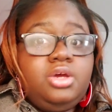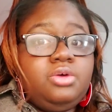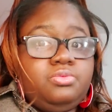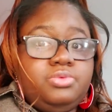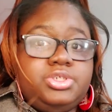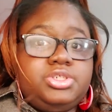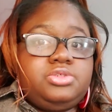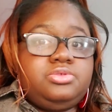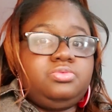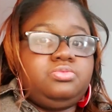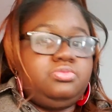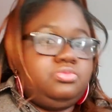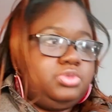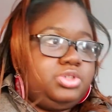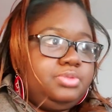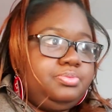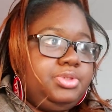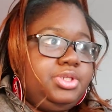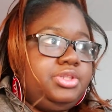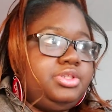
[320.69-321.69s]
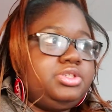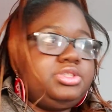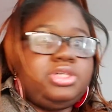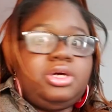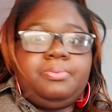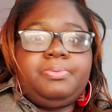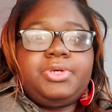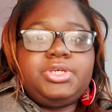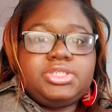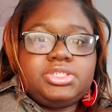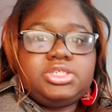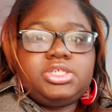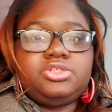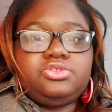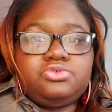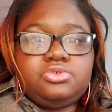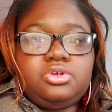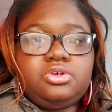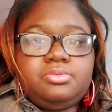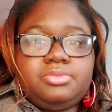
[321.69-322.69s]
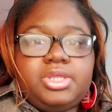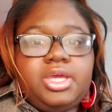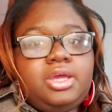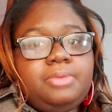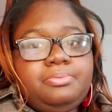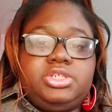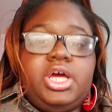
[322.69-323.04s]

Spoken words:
which would be the dumping syndrome that